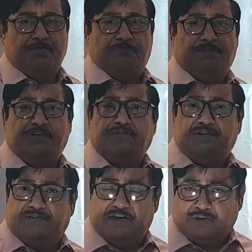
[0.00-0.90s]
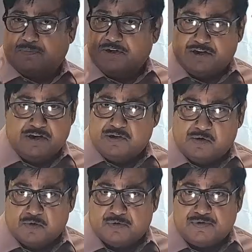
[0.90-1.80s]
Whether this expression
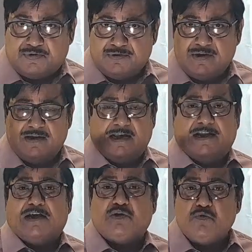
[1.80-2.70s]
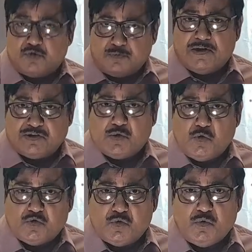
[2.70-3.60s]
includes an accused person
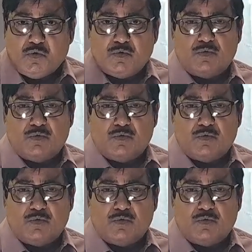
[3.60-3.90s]
also?